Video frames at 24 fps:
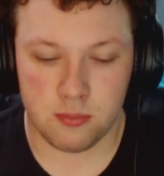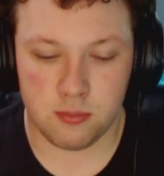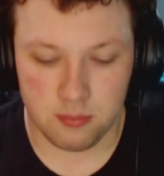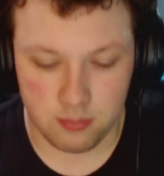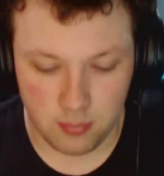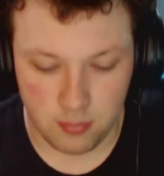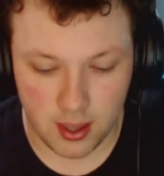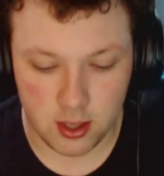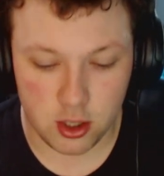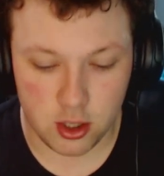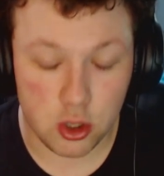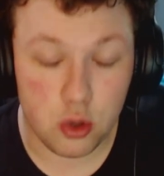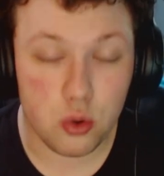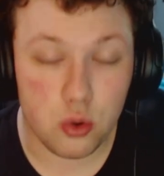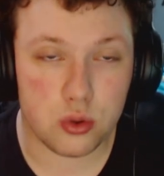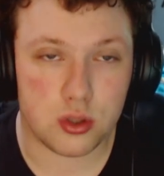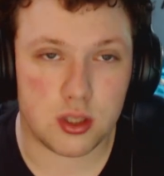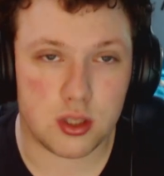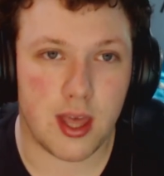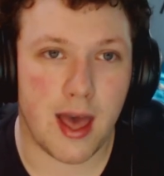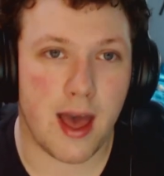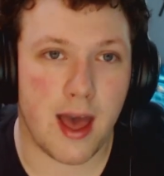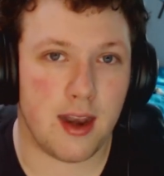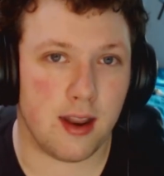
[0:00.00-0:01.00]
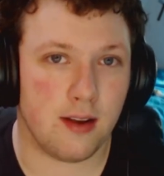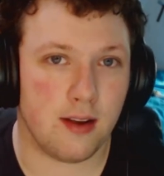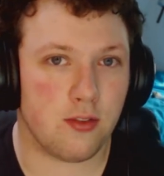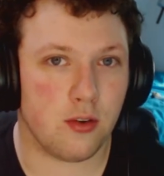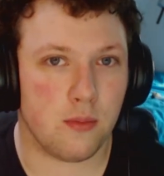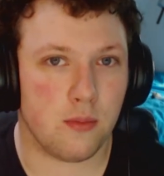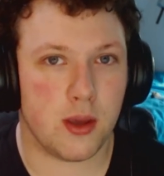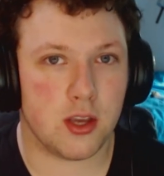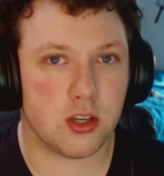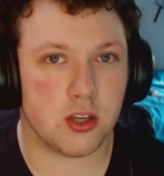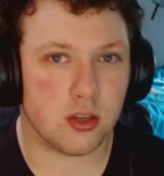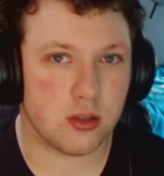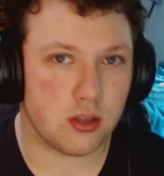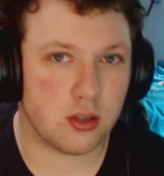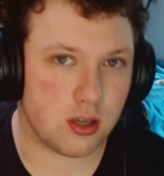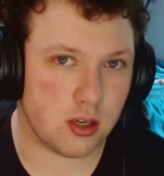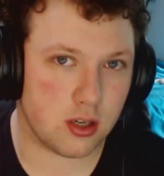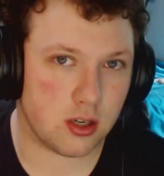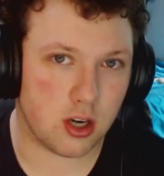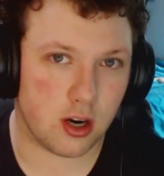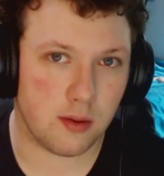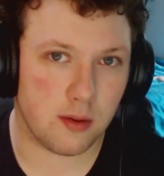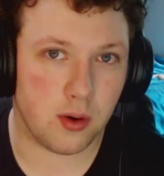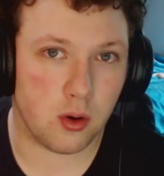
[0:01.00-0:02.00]
use that information to
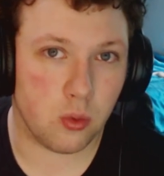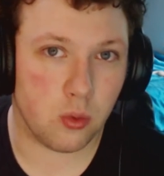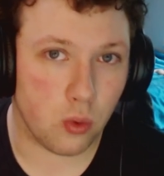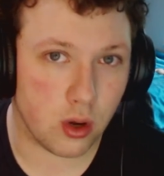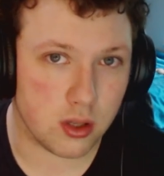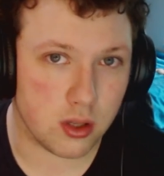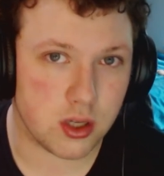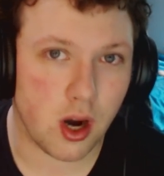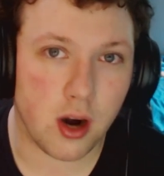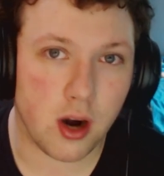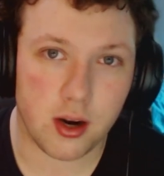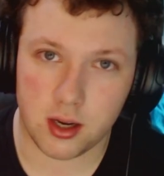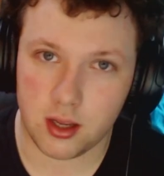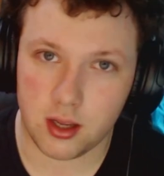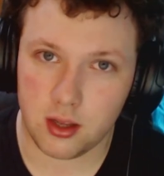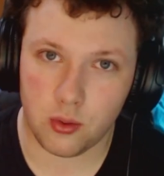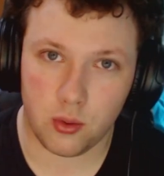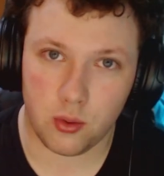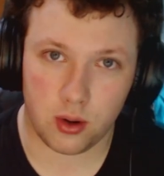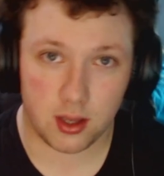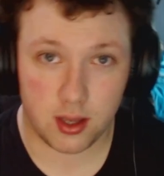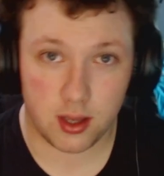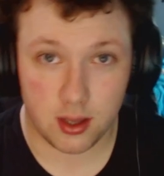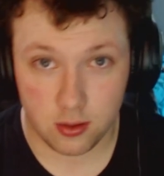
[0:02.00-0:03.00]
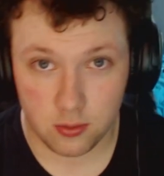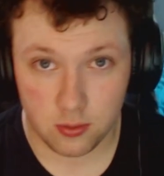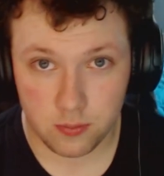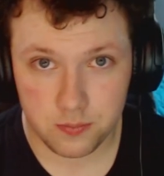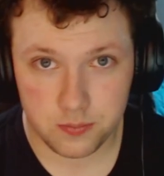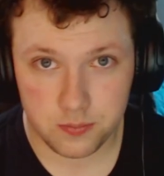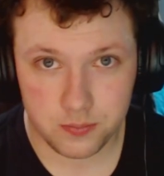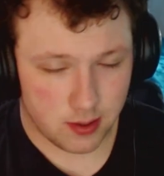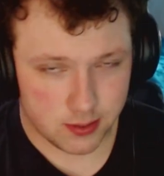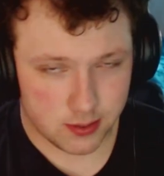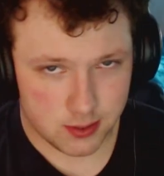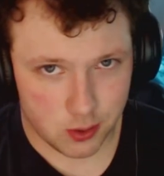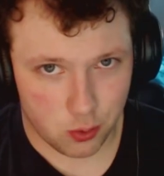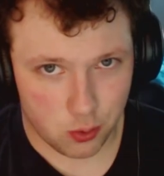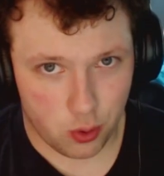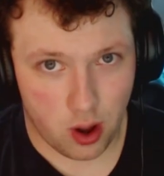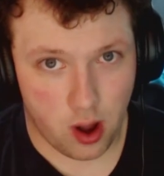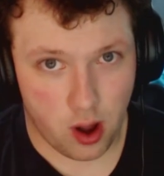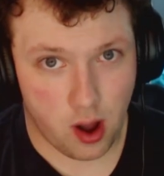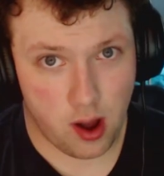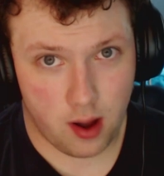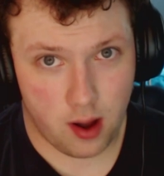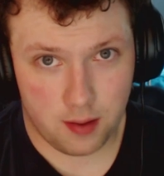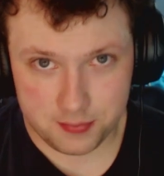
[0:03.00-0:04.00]
determine what target you want to kill.
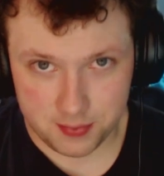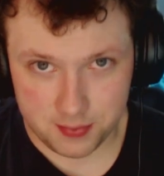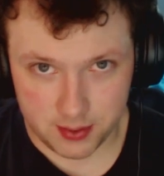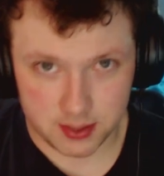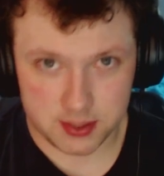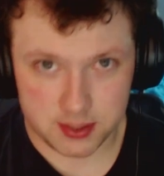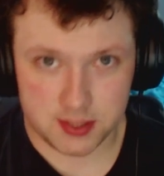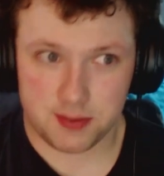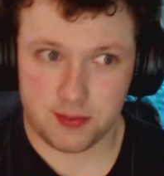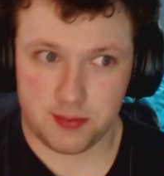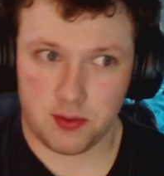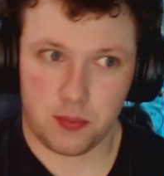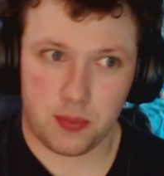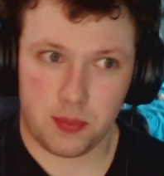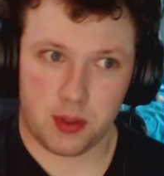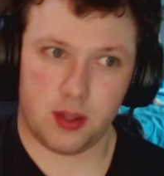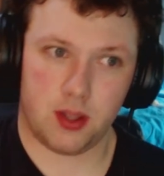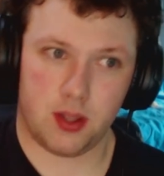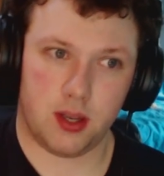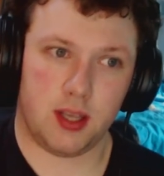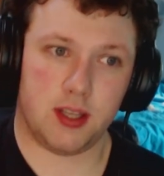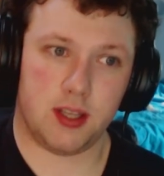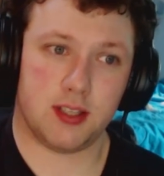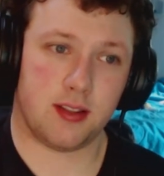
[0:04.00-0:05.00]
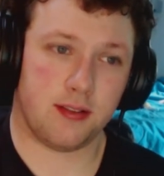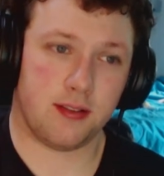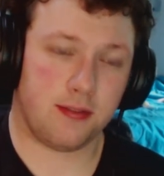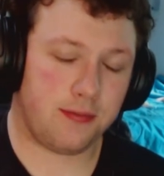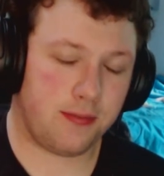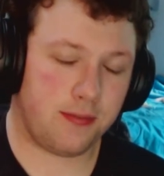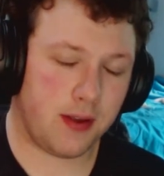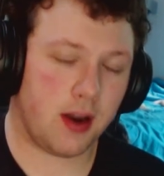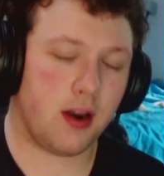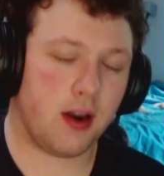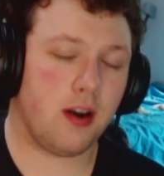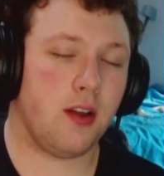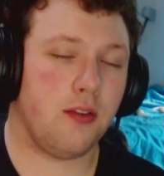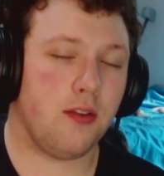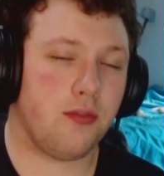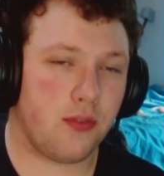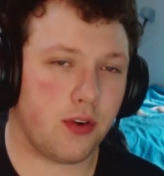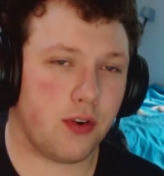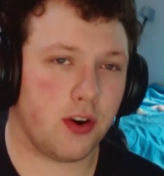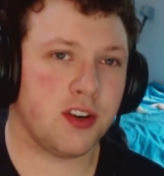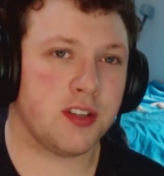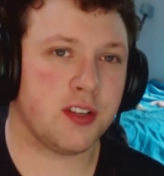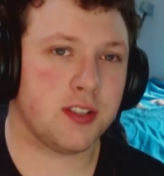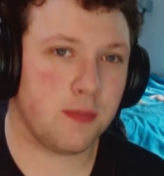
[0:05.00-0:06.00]
So offensive abilities. The very
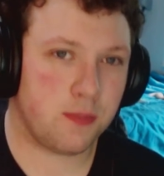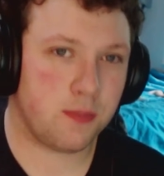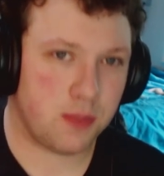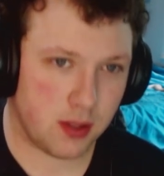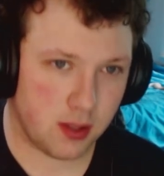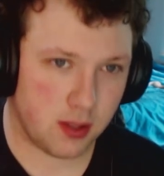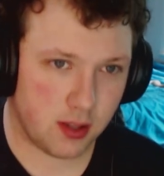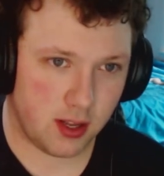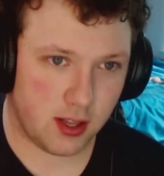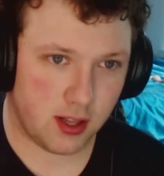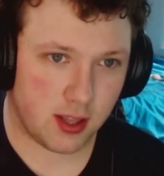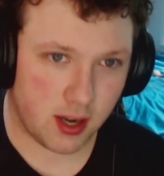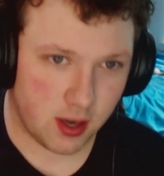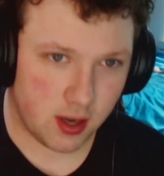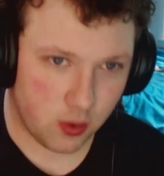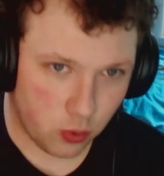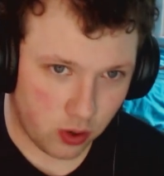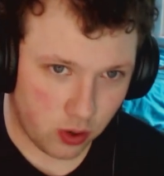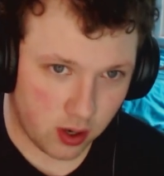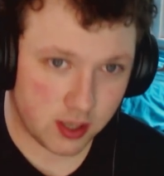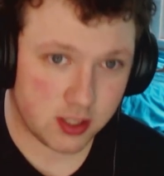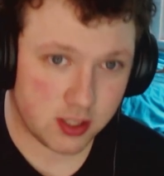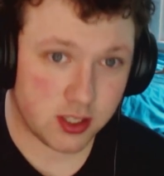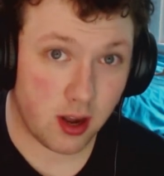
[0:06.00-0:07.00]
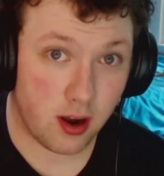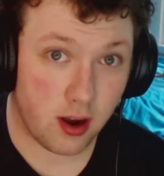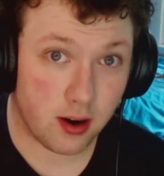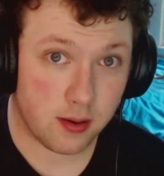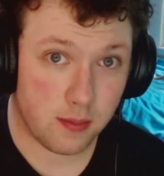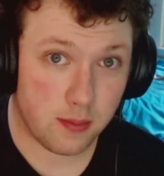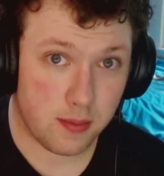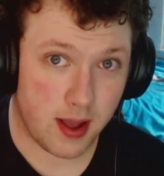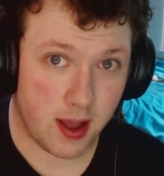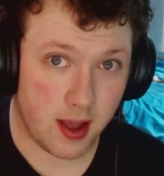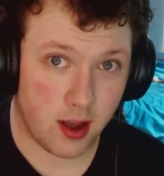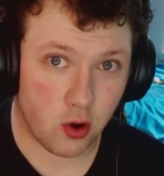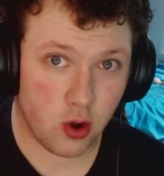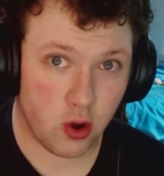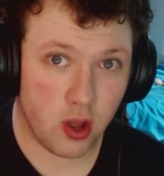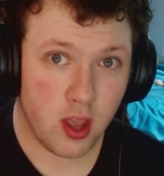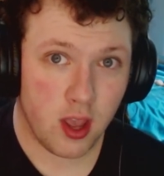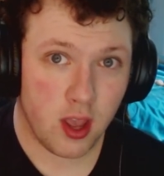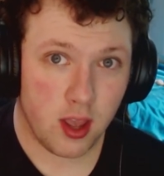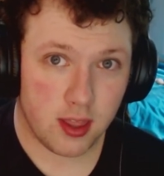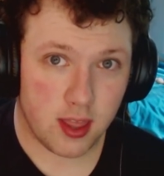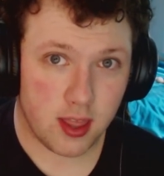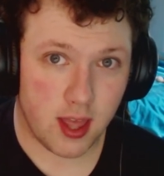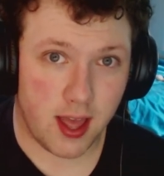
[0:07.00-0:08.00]
first ability that I want to talk about
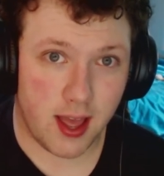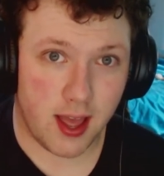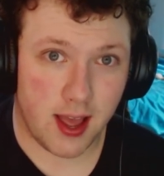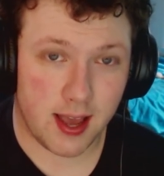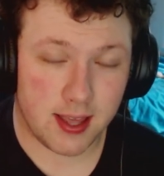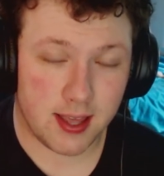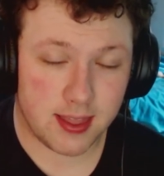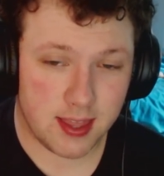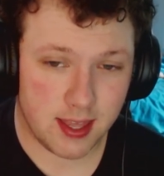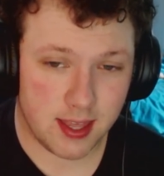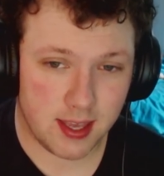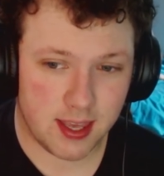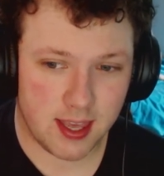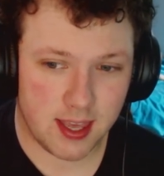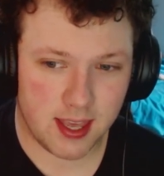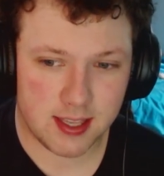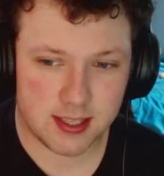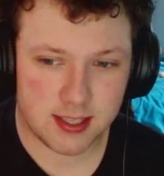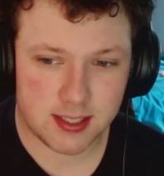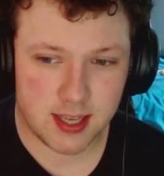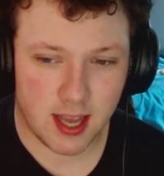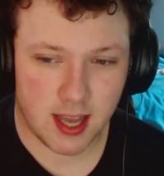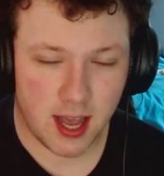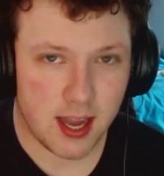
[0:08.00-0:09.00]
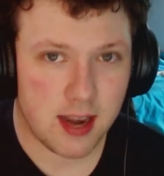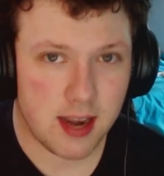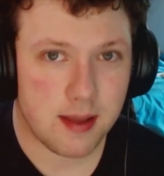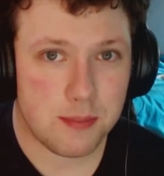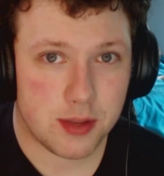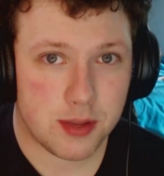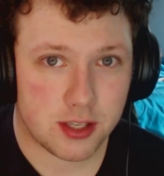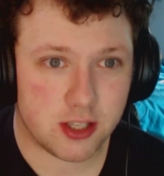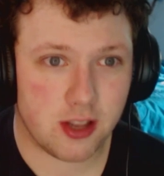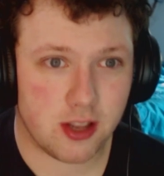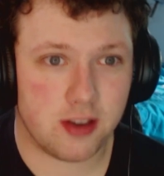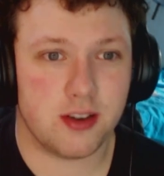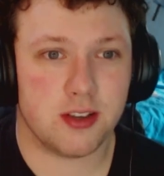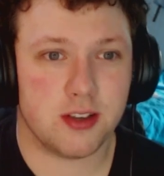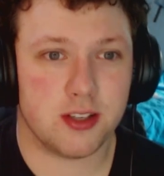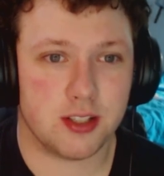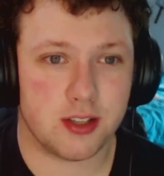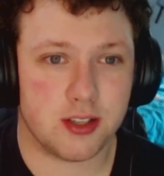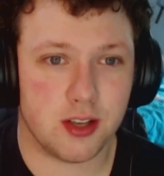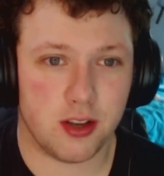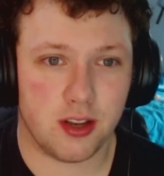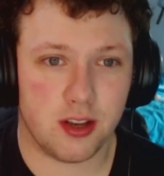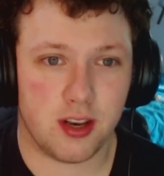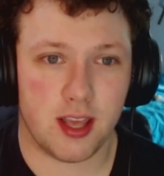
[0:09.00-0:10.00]
that I think is kind of
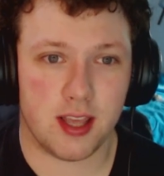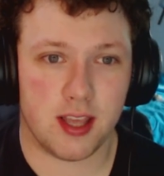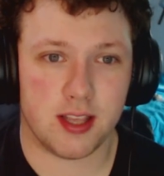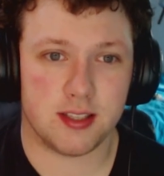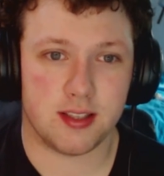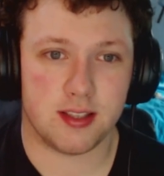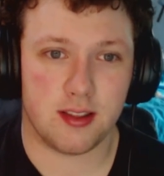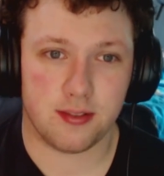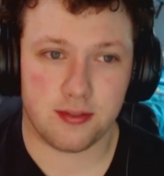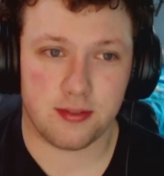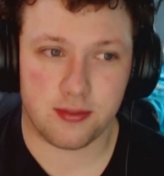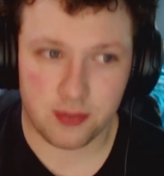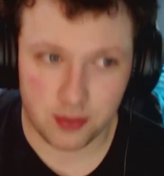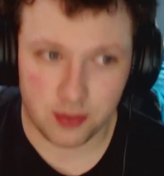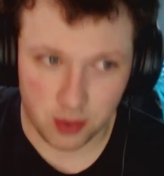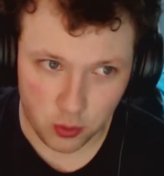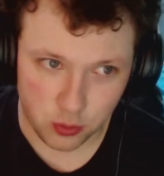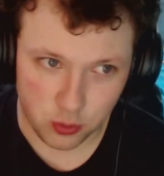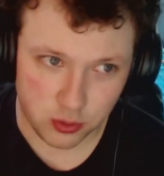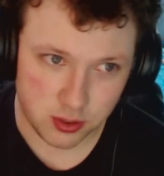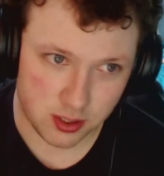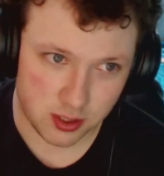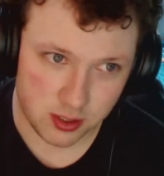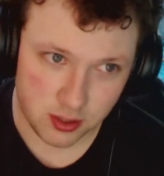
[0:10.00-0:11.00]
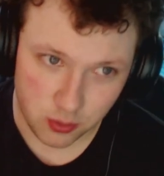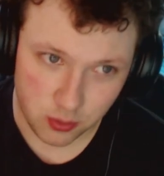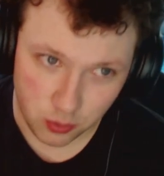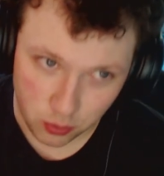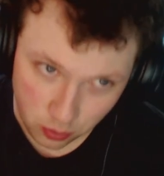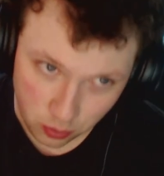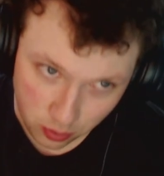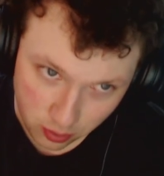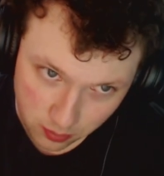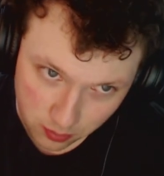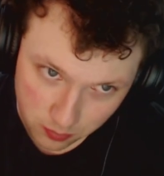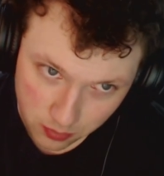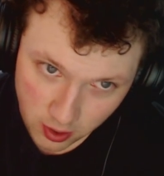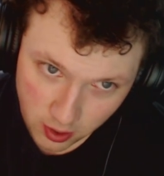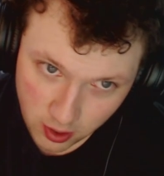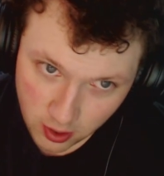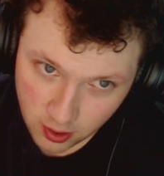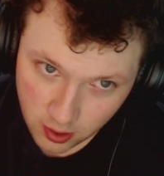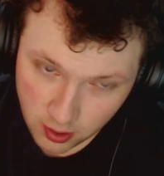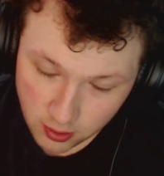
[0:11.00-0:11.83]
misunderstood is the Frozen Orb.